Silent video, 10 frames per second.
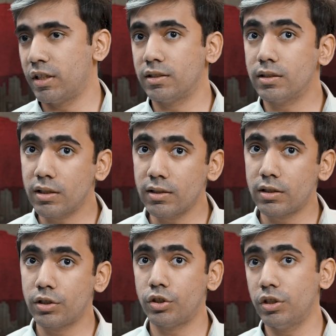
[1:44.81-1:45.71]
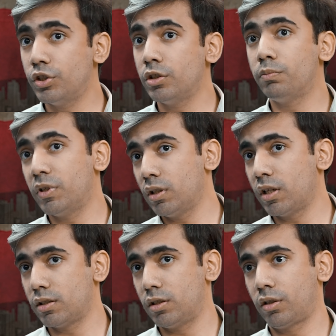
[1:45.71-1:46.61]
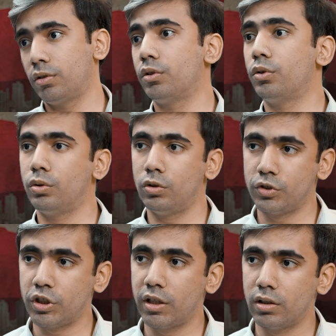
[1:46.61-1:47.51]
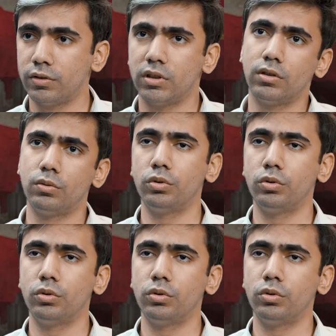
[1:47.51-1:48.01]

And since Xi Jinping has taken control of China since